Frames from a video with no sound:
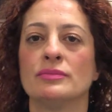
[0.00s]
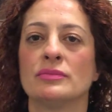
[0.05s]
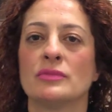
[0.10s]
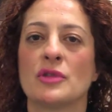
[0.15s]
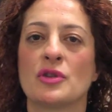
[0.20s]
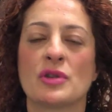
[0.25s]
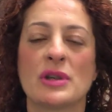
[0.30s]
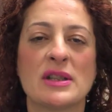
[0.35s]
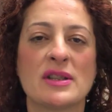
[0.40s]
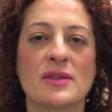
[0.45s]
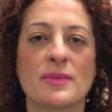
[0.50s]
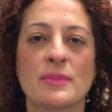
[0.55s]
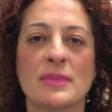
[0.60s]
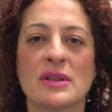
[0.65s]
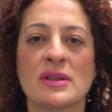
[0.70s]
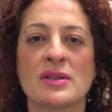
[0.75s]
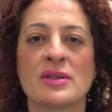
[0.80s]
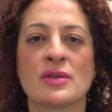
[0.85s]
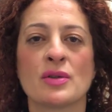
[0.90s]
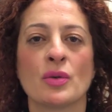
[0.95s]

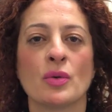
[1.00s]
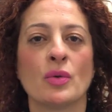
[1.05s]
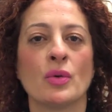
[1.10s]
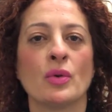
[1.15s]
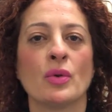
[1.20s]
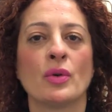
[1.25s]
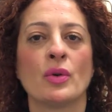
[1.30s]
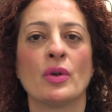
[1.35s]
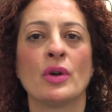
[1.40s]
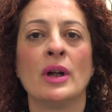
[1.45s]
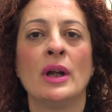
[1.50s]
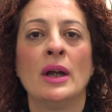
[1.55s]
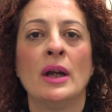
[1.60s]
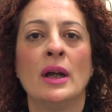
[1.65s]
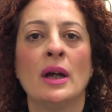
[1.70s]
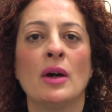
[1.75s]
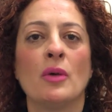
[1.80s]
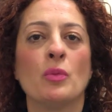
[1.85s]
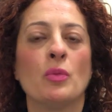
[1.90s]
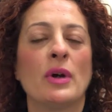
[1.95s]
Christmas or
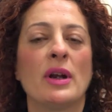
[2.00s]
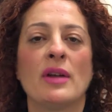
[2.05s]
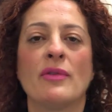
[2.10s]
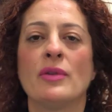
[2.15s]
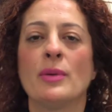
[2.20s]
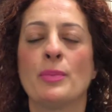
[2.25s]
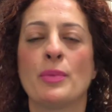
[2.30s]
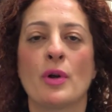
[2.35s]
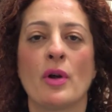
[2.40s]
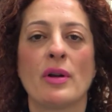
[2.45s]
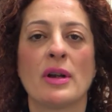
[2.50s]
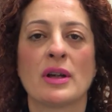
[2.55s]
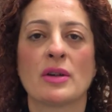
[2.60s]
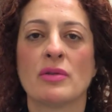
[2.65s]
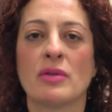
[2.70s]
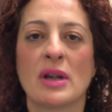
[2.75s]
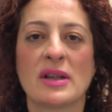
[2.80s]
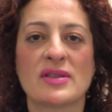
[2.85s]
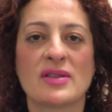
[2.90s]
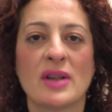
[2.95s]
whatever product
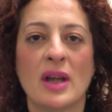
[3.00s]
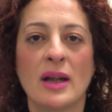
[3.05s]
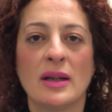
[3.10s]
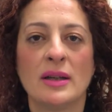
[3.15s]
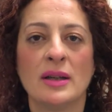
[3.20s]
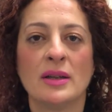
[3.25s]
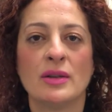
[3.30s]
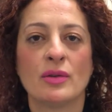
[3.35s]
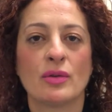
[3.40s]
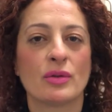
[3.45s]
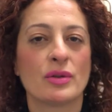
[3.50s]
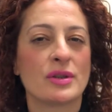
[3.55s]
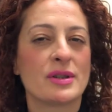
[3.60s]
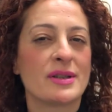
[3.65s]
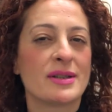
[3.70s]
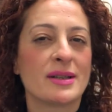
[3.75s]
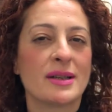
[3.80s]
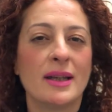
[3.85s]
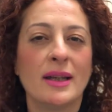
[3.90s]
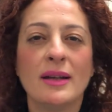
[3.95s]
you are selling, or
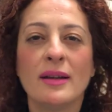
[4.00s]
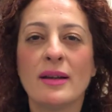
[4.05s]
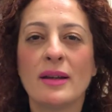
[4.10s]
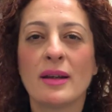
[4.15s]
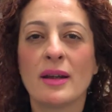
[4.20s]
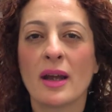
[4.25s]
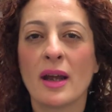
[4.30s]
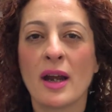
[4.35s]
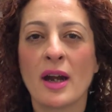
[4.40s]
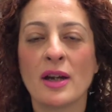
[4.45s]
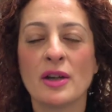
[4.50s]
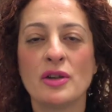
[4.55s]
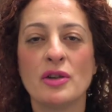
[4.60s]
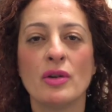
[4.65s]
skincare.